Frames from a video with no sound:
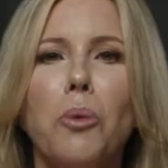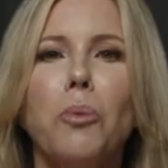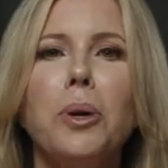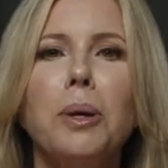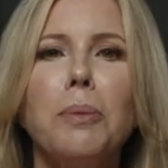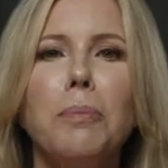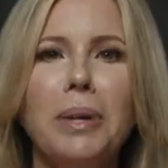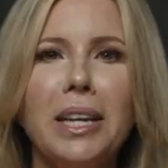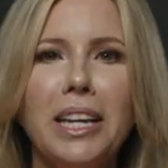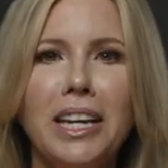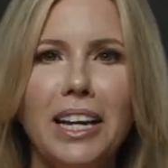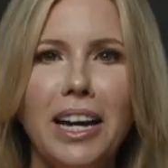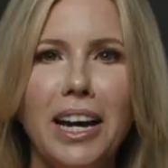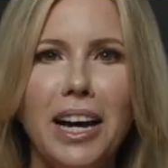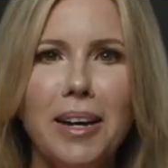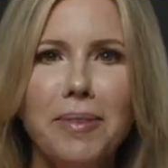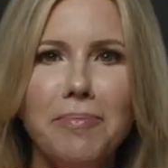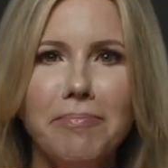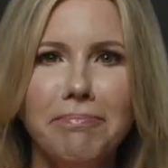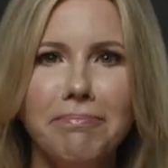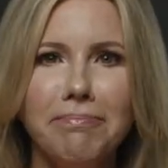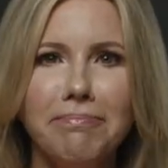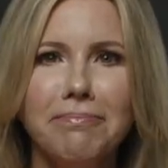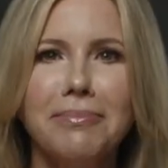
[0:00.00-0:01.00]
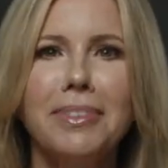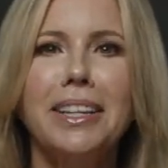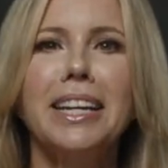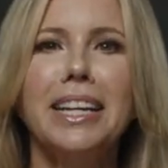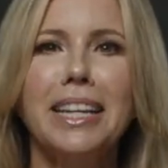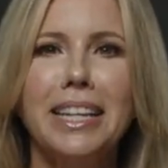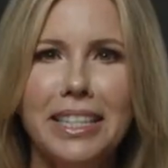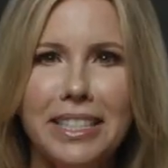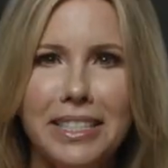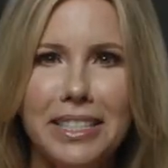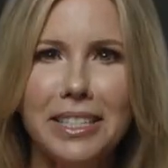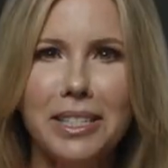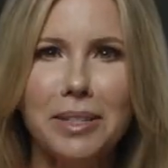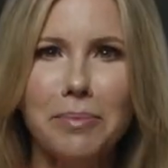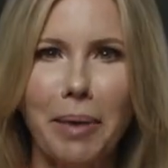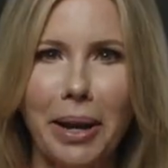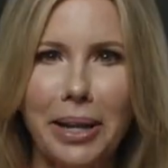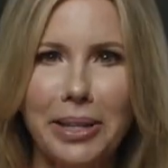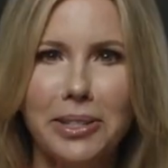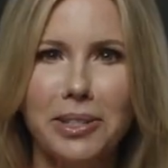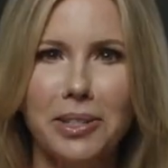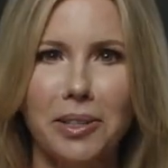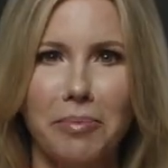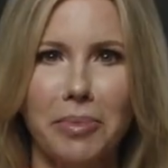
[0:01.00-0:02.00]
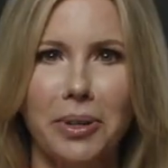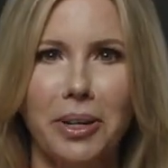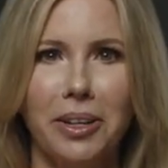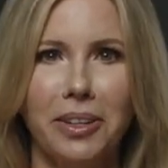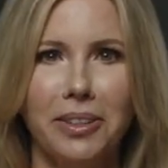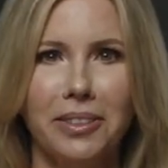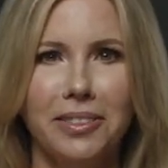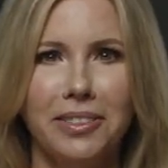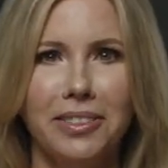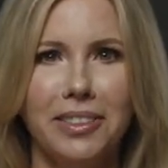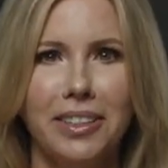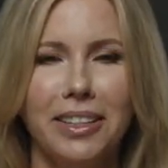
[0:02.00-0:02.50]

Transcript: We become indispensable.